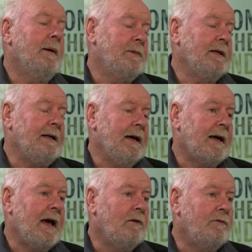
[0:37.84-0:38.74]
particularly out of
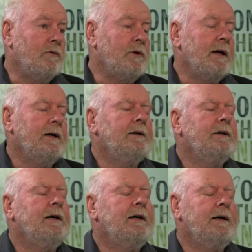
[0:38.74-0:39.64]
California
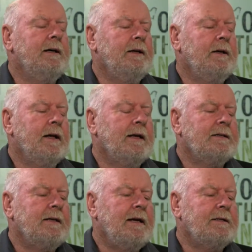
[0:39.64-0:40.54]
in the United
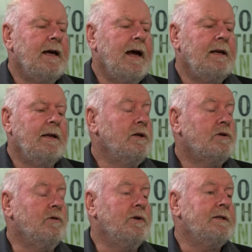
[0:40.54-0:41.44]
States, and they just
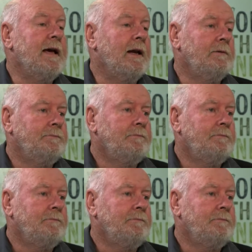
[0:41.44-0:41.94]
couldn't sell it.